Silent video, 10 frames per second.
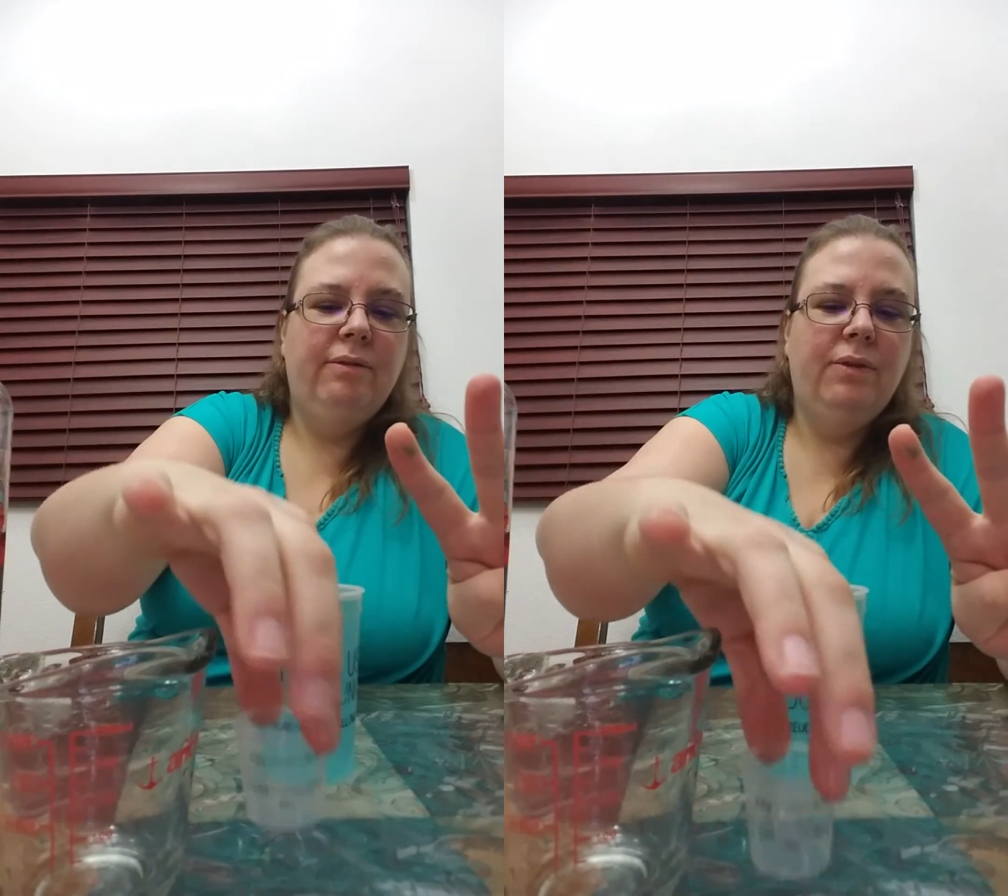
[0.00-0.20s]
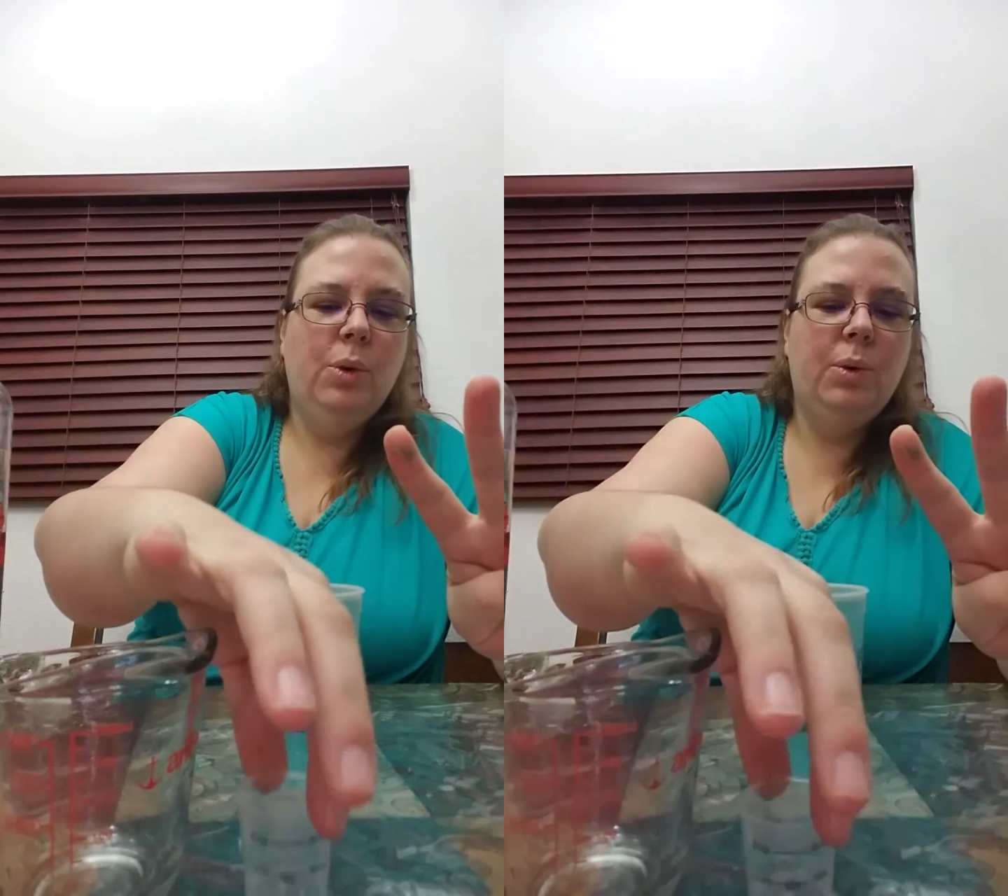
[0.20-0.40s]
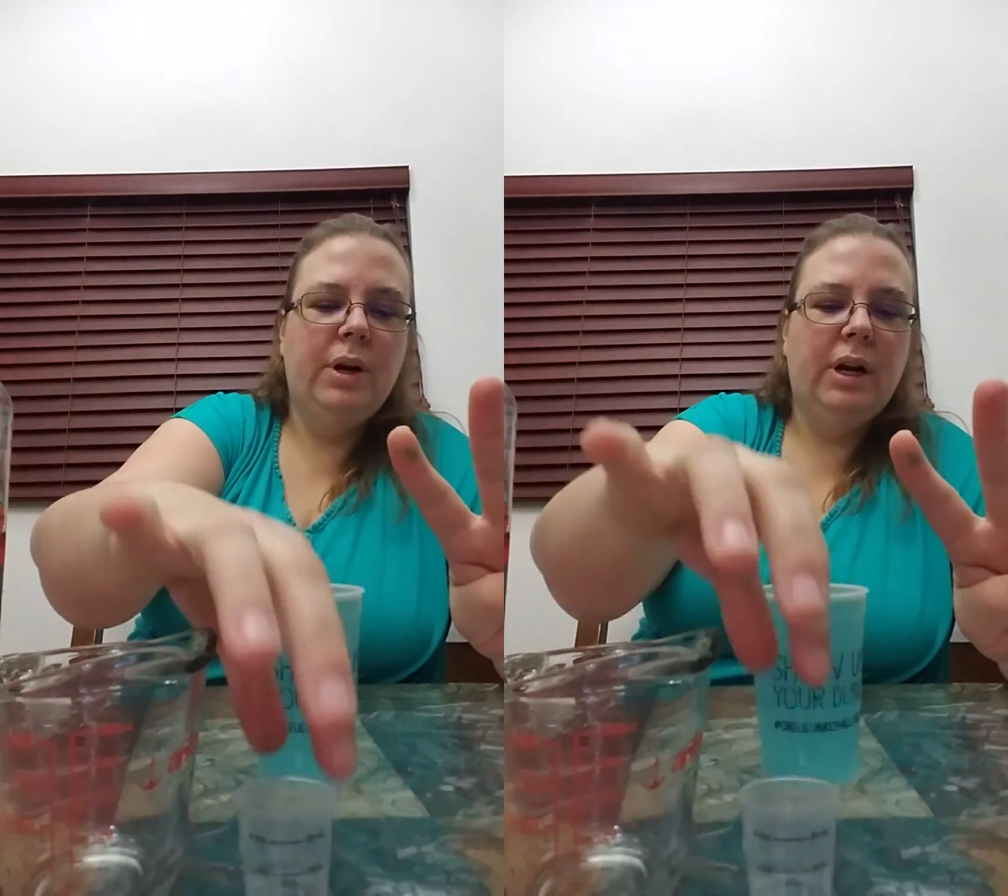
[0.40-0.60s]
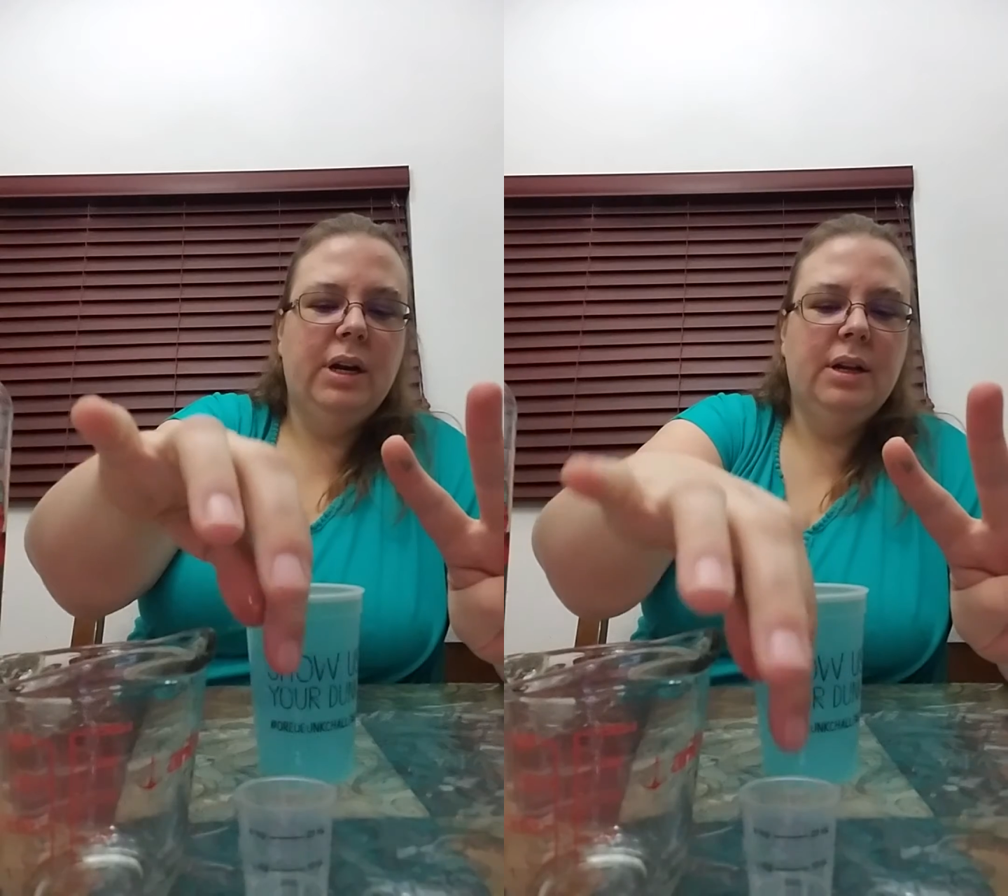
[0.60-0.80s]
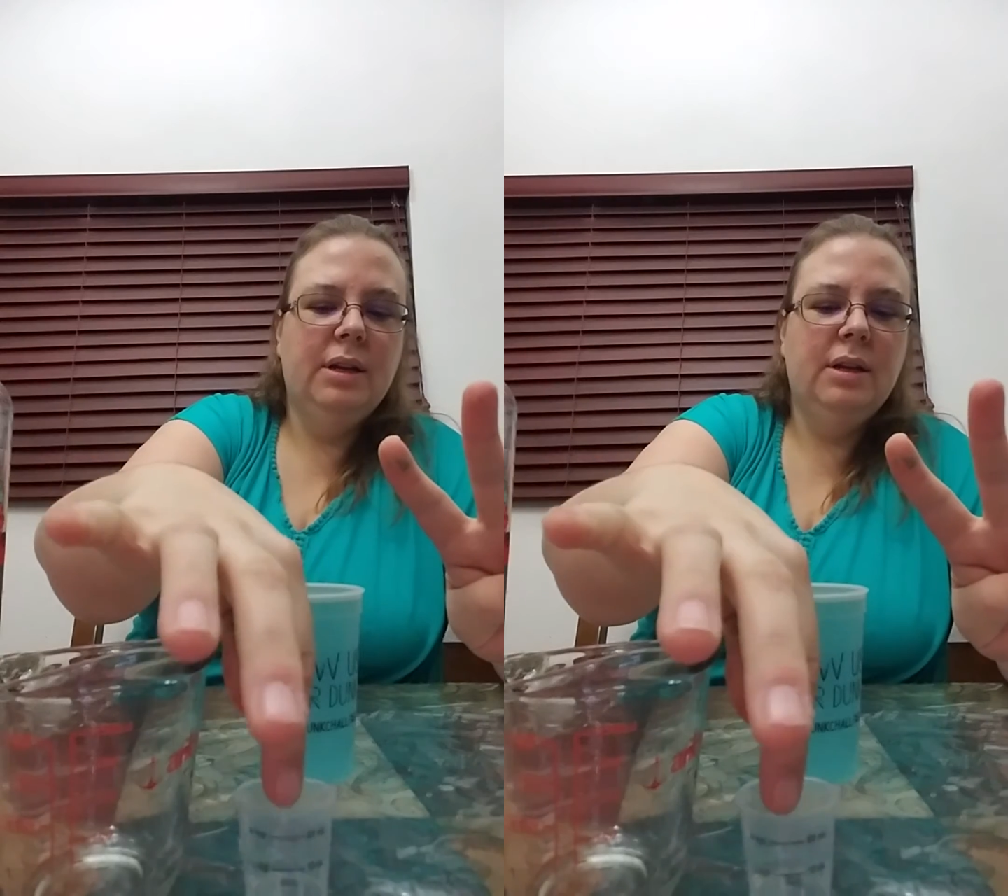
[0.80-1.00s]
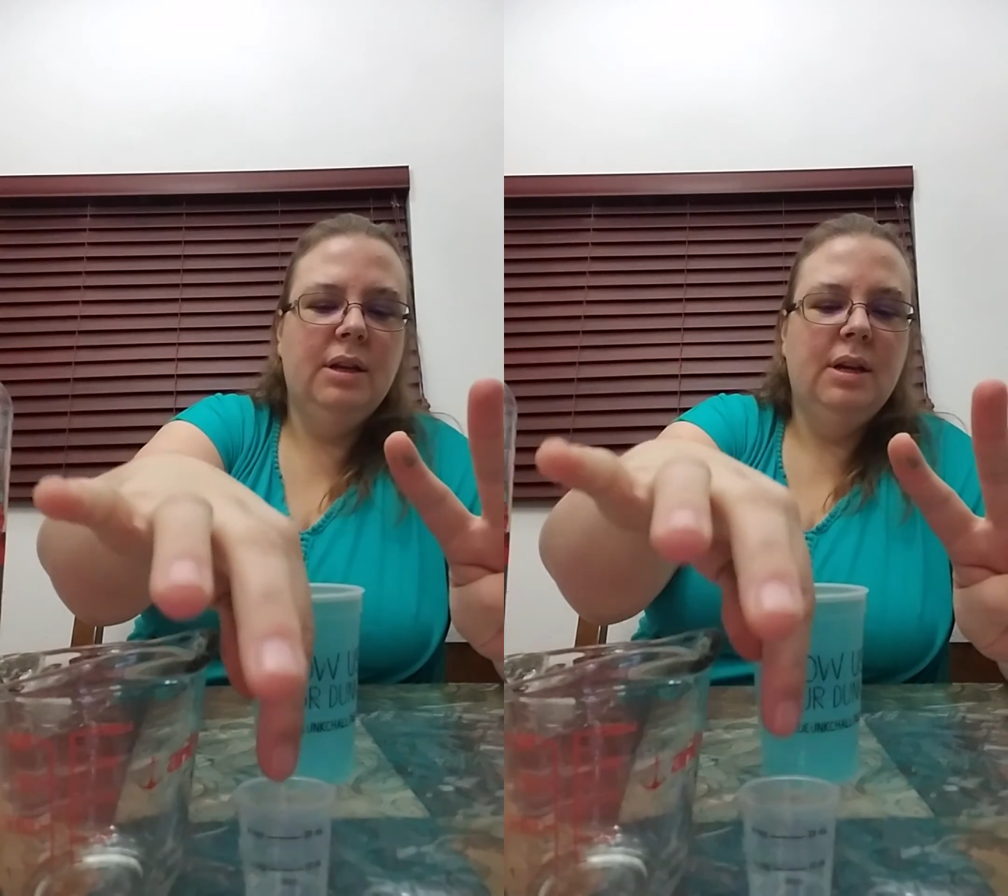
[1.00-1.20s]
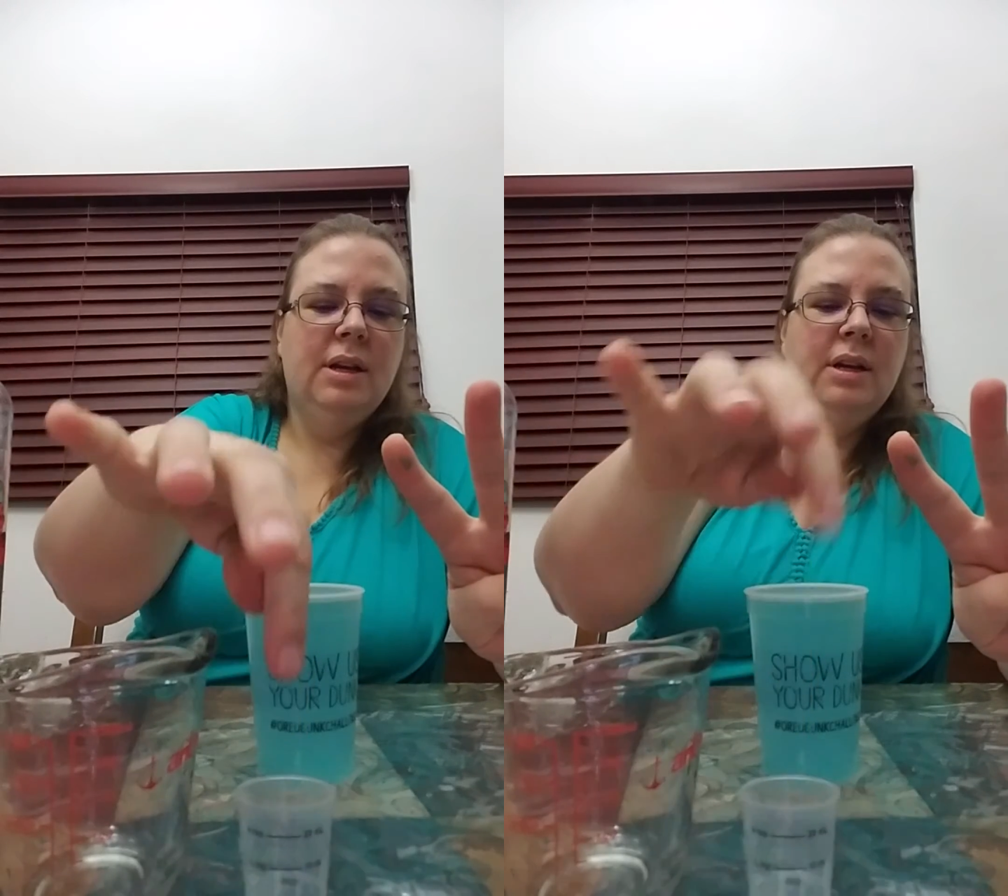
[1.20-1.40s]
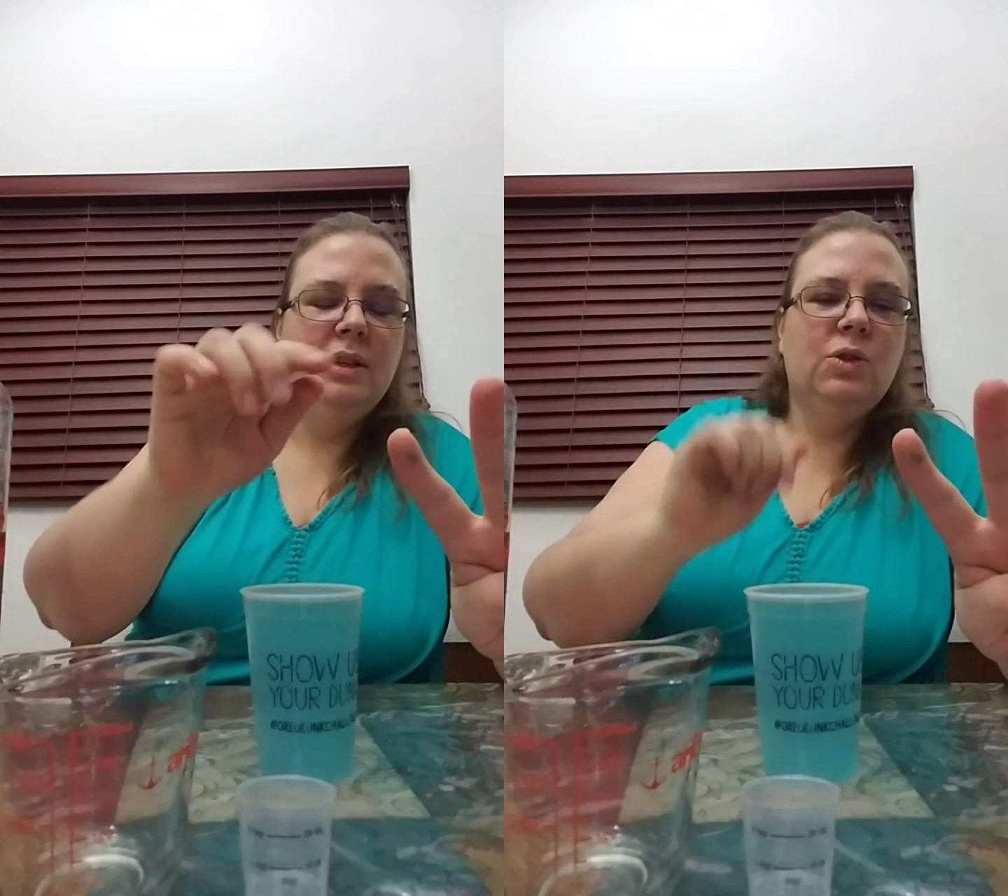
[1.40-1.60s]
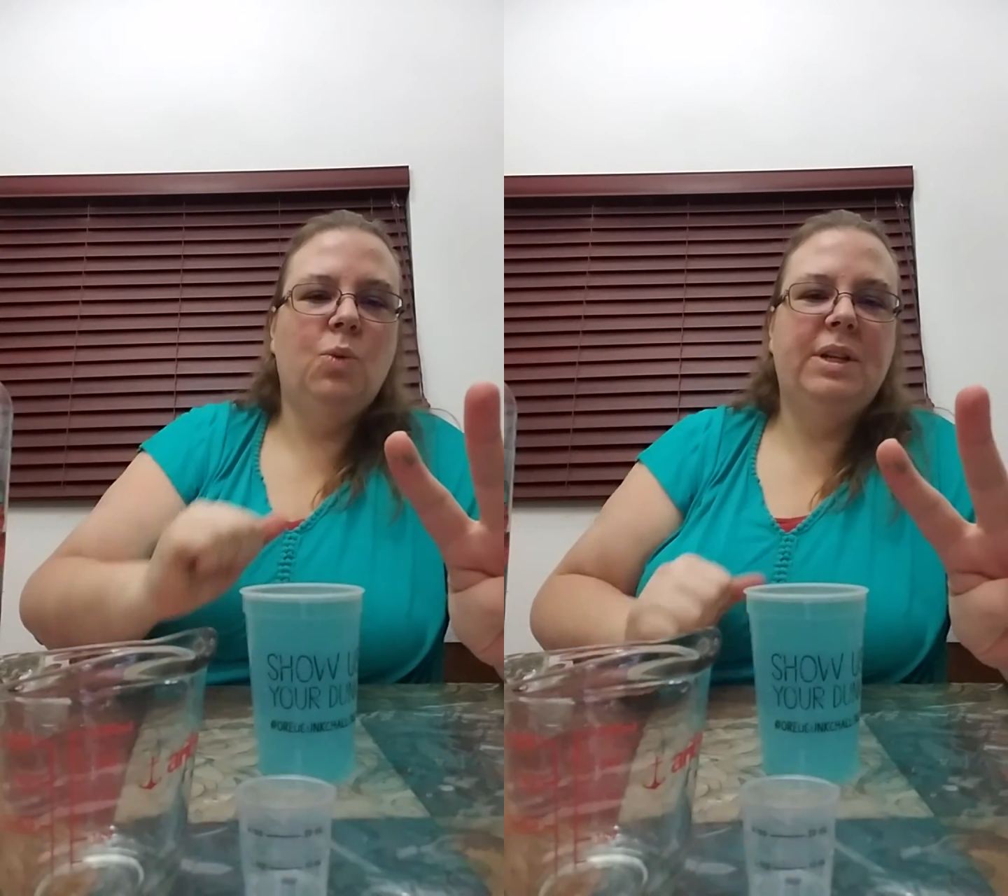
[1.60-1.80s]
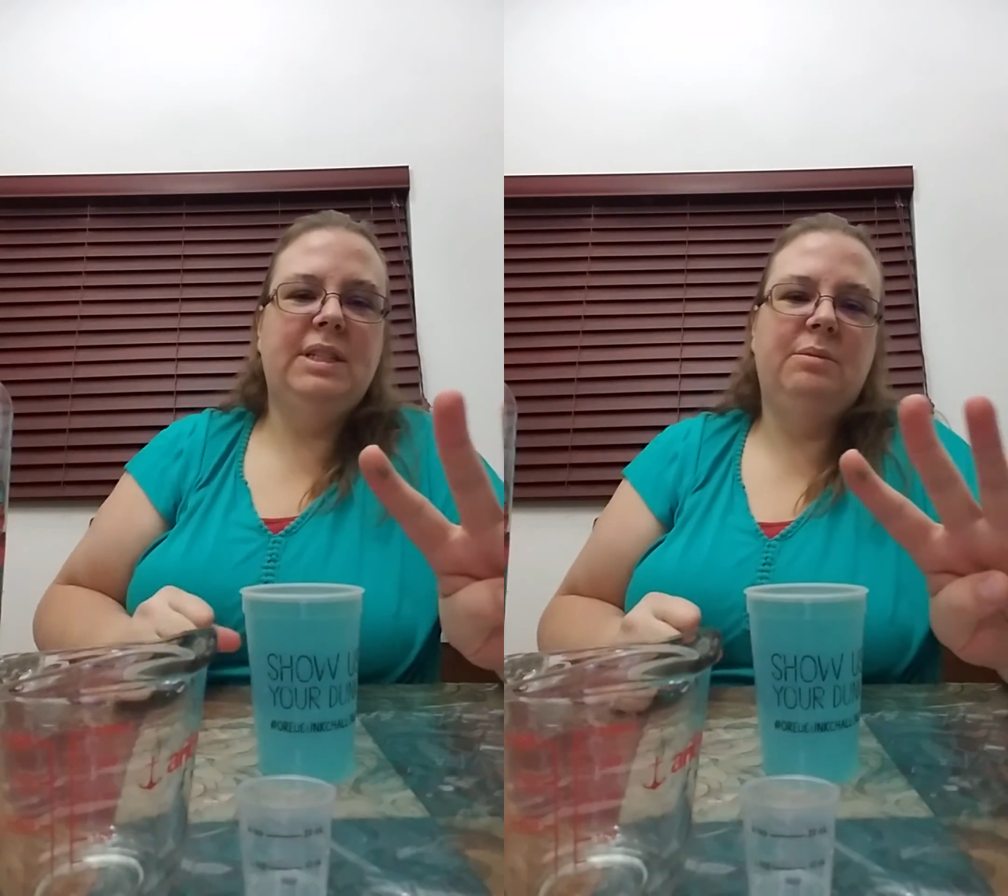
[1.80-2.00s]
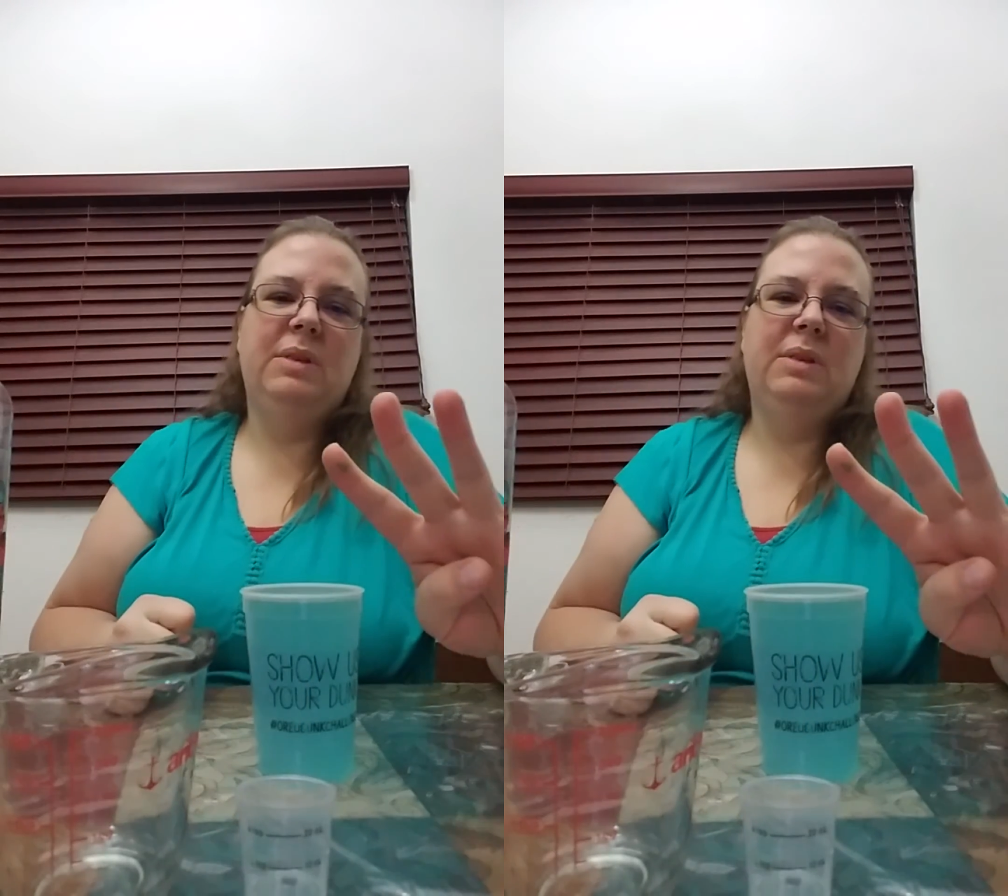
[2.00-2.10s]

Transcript: 20